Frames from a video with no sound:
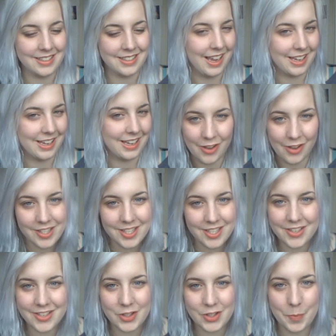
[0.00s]
as long as
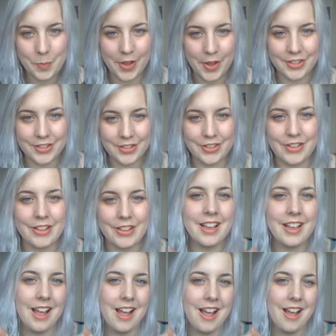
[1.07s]
it's not too personal,
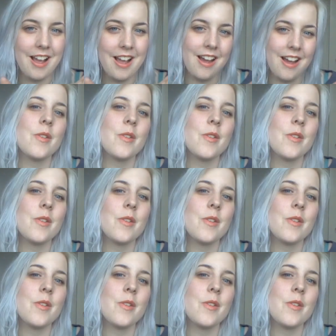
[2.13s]
I